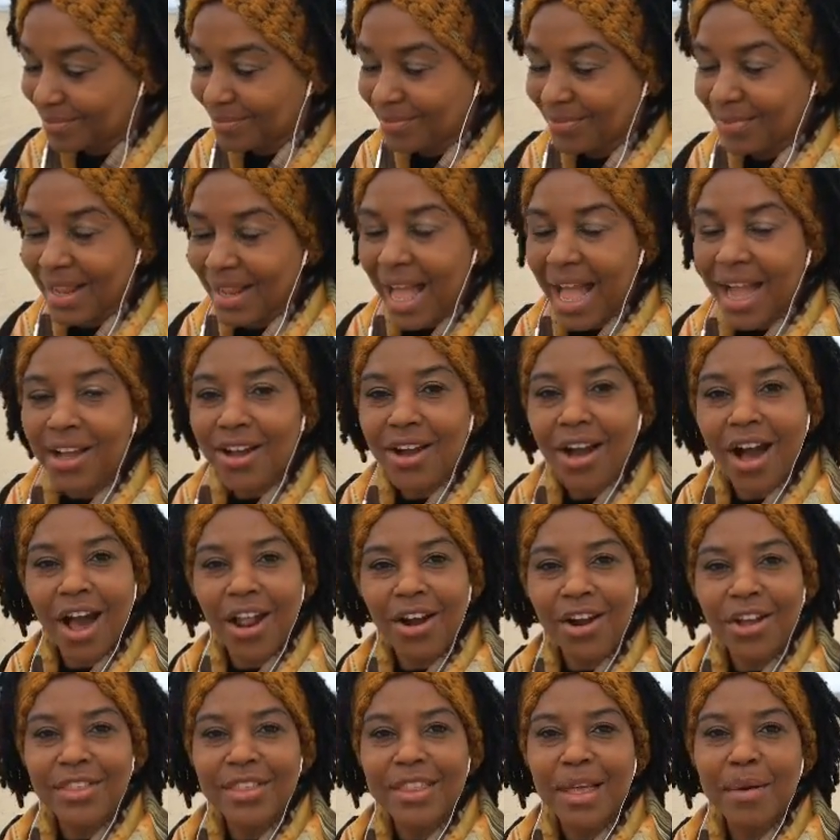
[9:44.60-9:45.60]
I
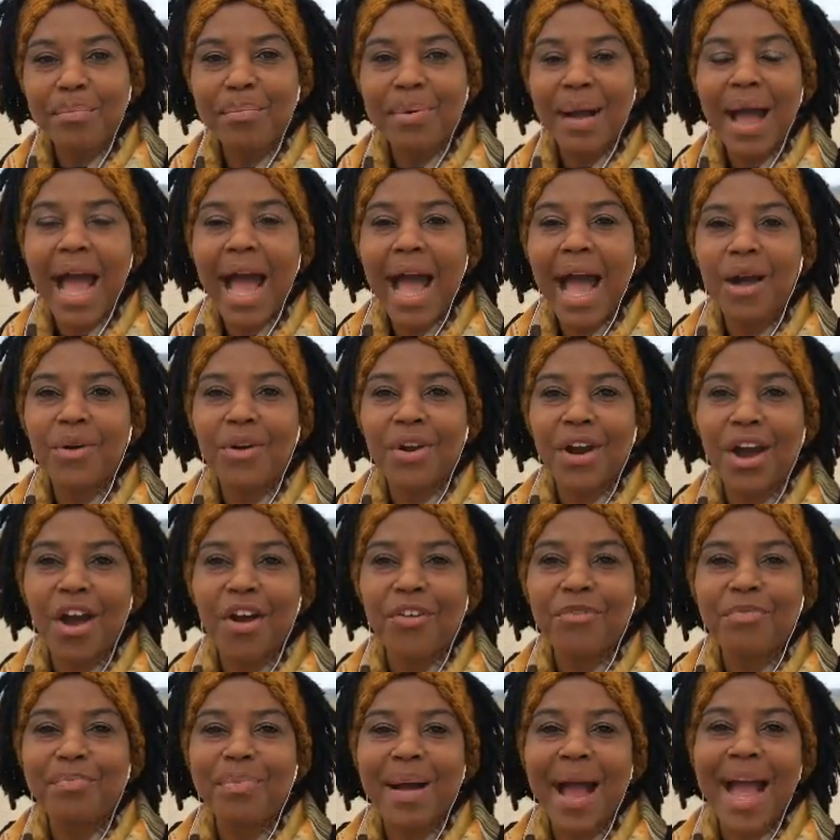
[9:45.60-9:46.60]
call on the power
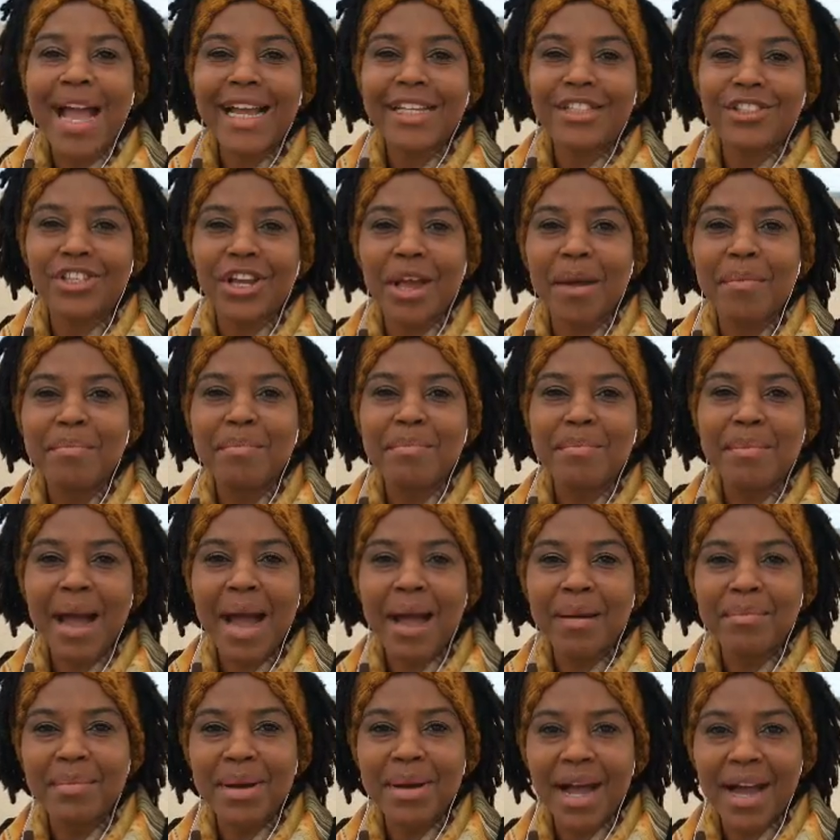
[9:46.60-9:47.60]
of
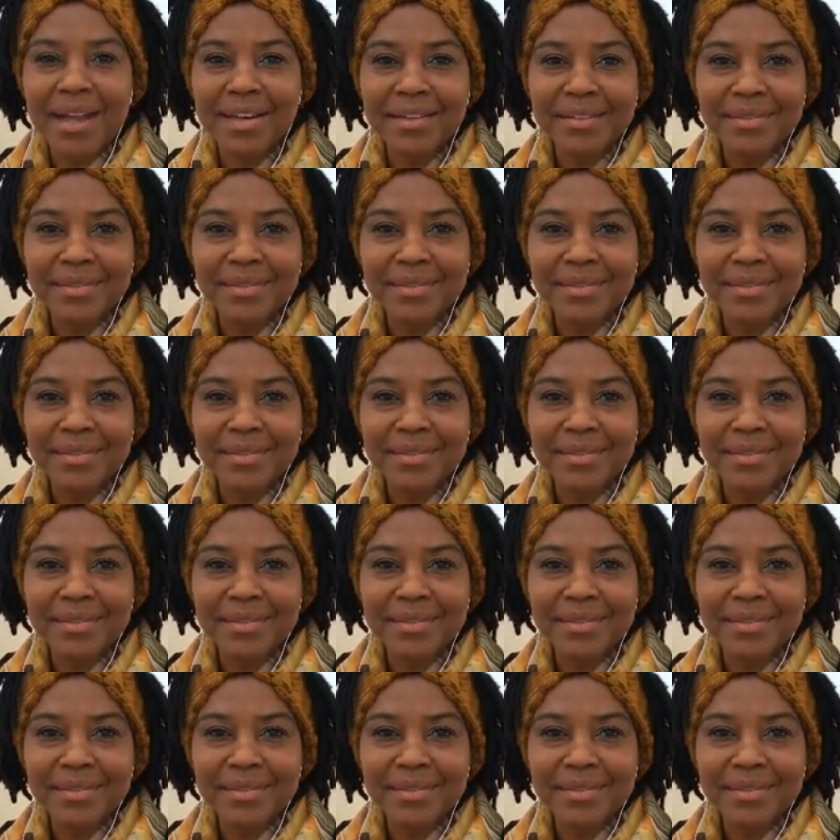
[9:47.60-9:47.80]
Pachamama,